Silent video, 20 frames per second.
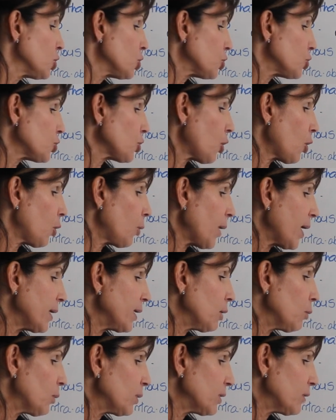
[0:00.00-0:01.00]
So
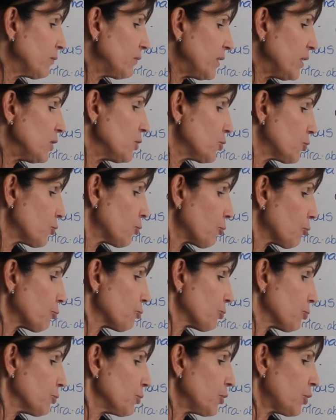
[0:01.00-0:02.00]
any one of these,
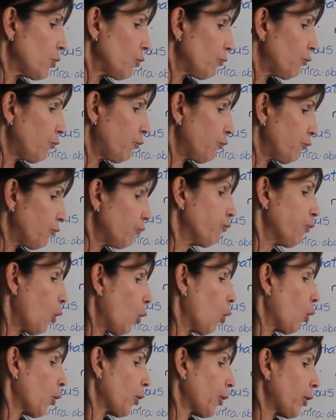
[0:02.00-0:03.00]

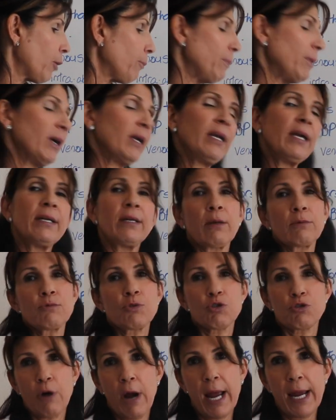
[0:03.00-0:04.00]
four, but in a
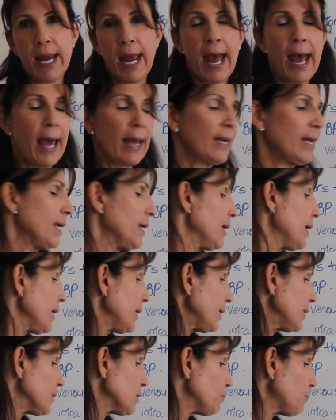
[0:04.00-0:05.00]
triad,
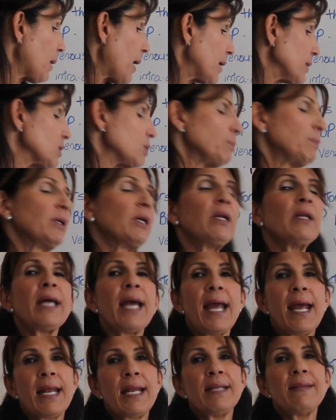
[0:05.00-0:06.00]
is
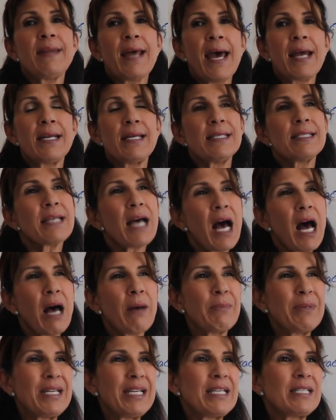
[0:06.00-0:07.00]
possible, and that is
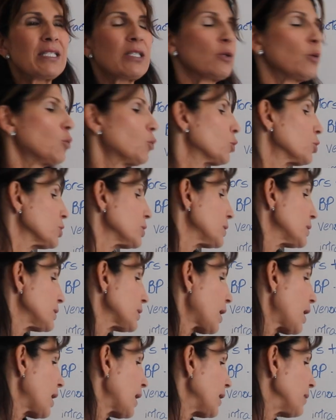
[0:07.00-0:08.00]
ominous, the worst
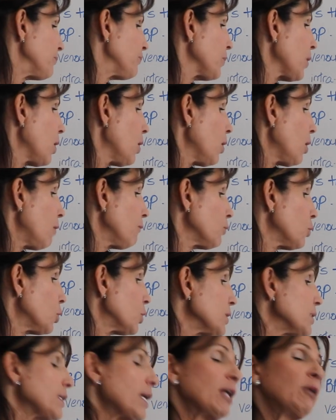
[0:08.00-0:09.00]
sign. Of
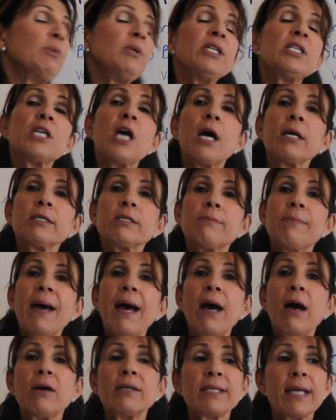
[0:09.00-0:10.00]
course, like we talked
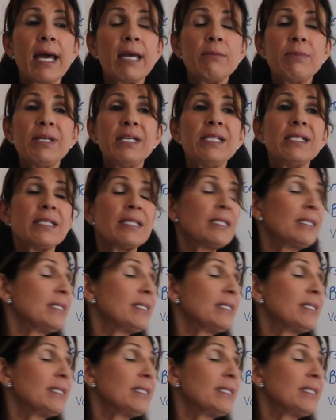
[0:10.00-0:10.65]
about, diabetes